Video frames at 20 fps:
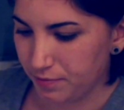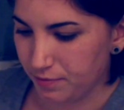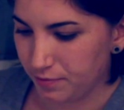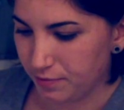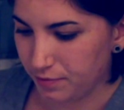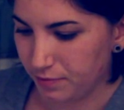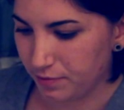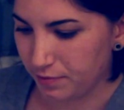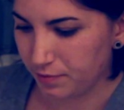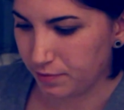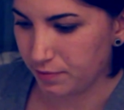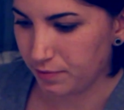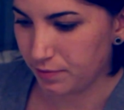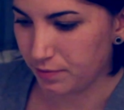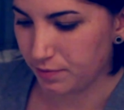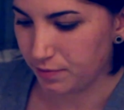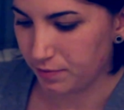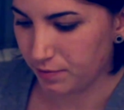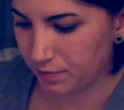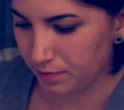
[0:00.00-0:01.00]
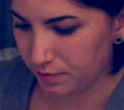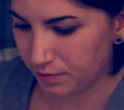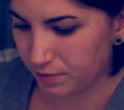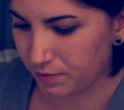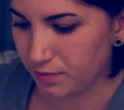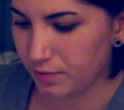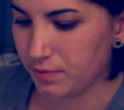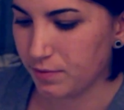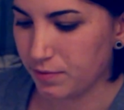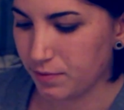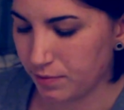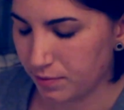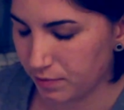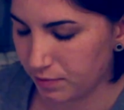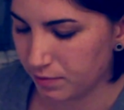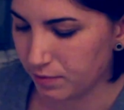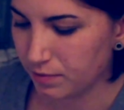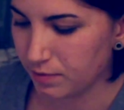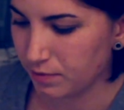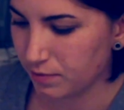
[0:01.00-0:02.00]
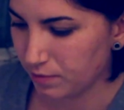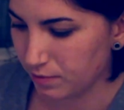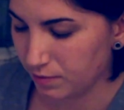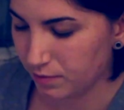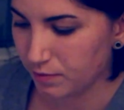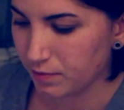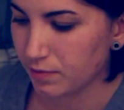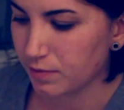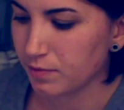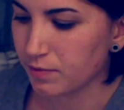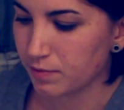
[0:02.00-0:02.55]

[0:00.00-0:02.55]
Nothing is said.